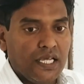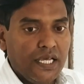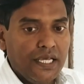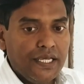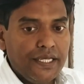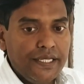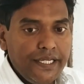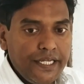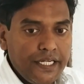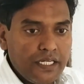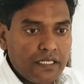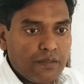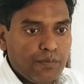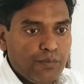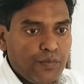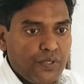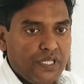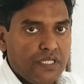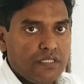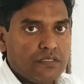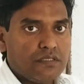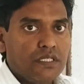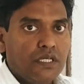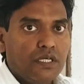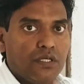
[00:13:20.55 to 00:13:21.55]
It
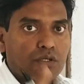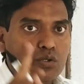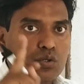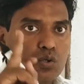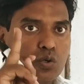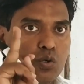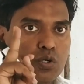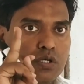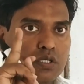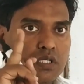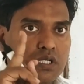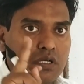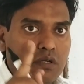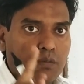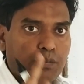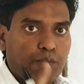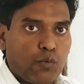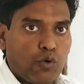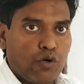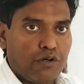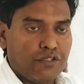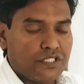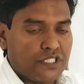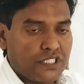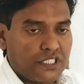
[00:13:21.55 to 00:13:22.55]
means total
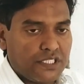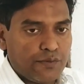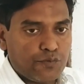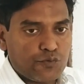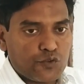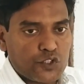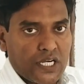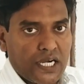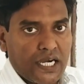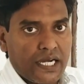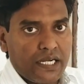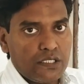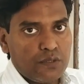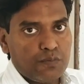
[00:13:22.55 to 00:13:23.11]
positive charge